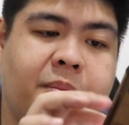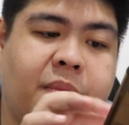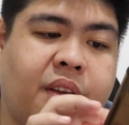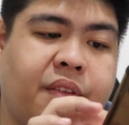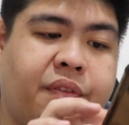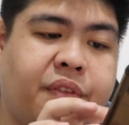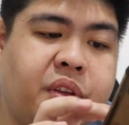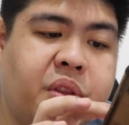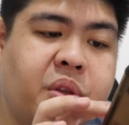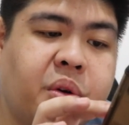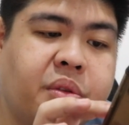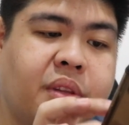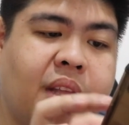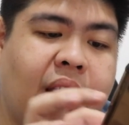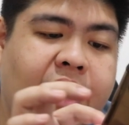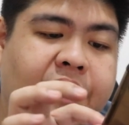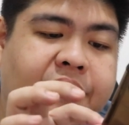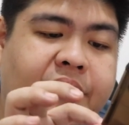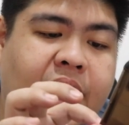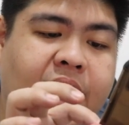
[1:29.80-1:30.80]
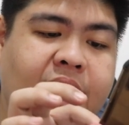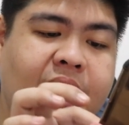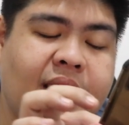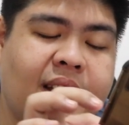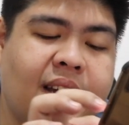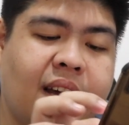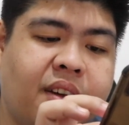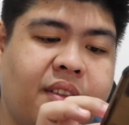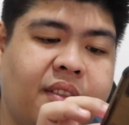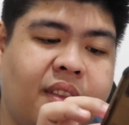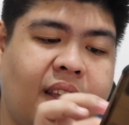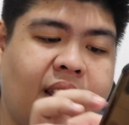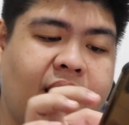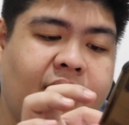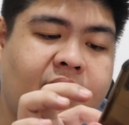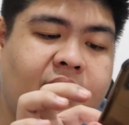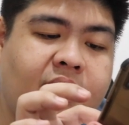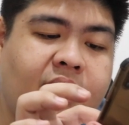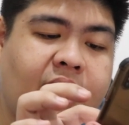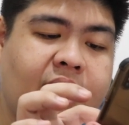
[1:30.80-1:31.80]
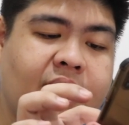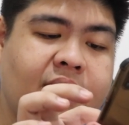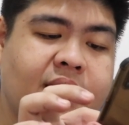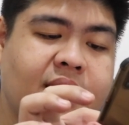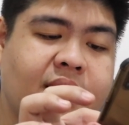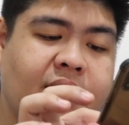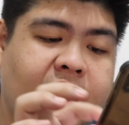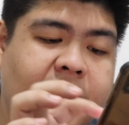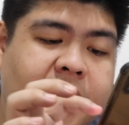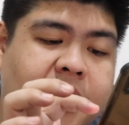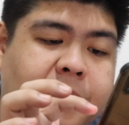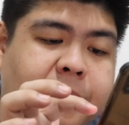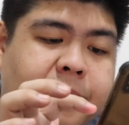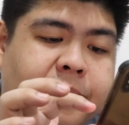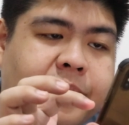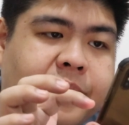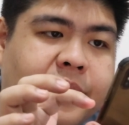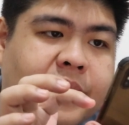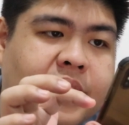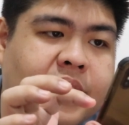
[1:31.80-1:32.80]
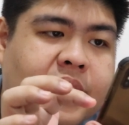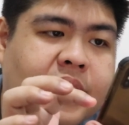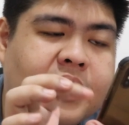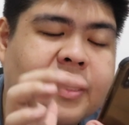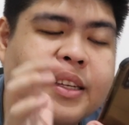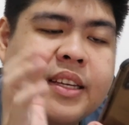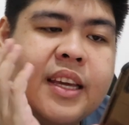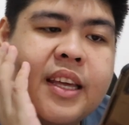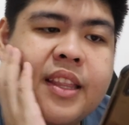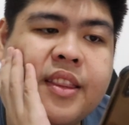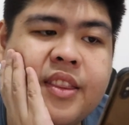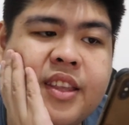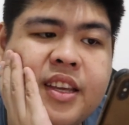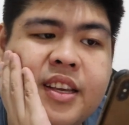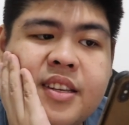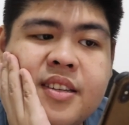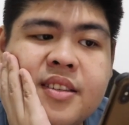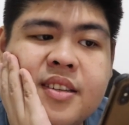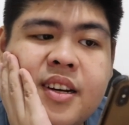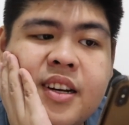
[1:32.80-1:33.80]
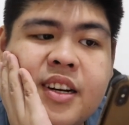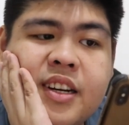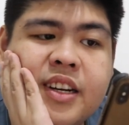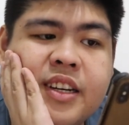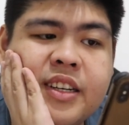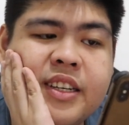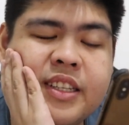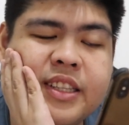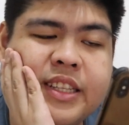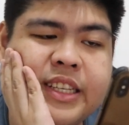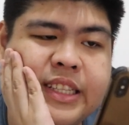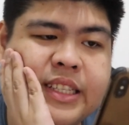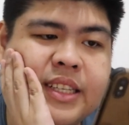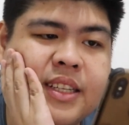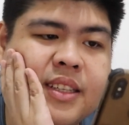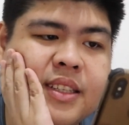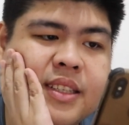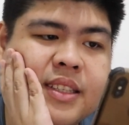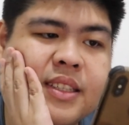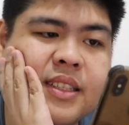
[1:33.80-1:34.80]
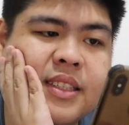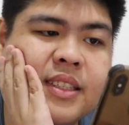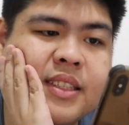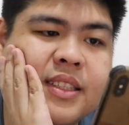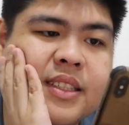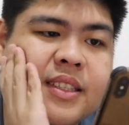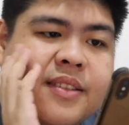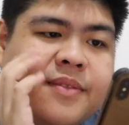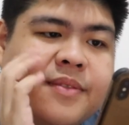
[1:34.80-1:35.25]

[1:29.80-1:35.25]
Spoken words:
if you don't have any account yet, you can sign up. And these are the details.